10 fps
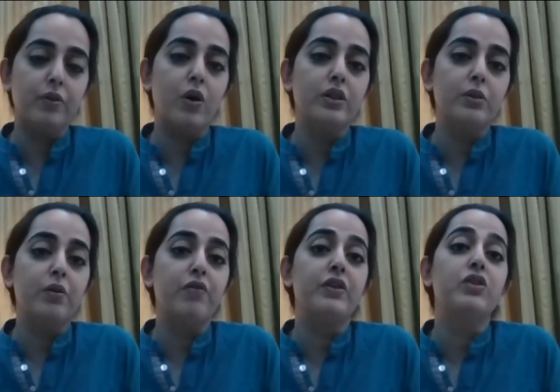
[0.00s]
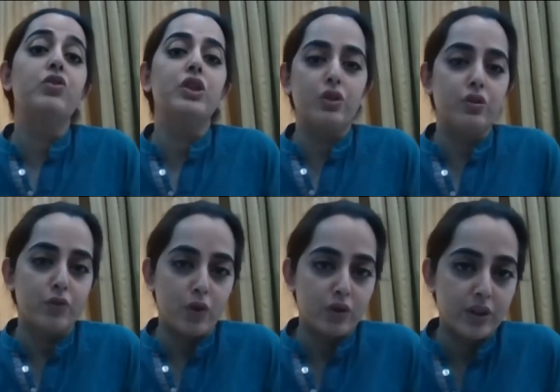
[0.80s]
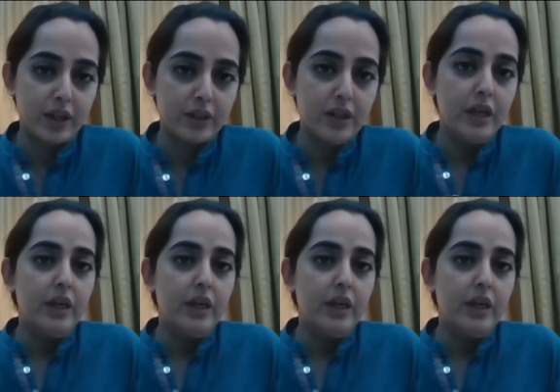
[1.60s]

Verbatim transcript: the concept of frustration of contract.